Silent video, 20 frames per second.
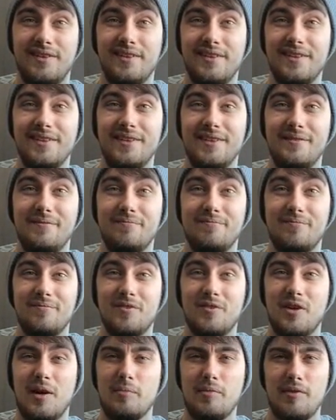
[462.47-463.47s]
um,
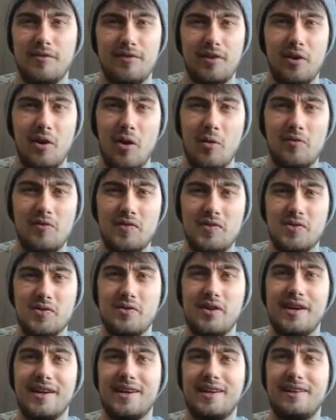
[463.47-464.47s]
grabbed the photo with
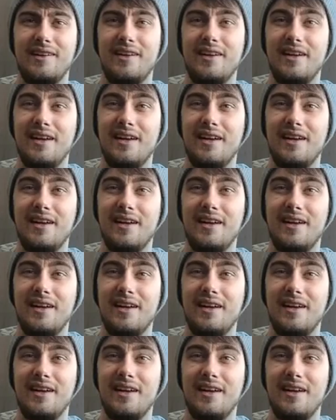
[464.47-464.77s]
Shrek,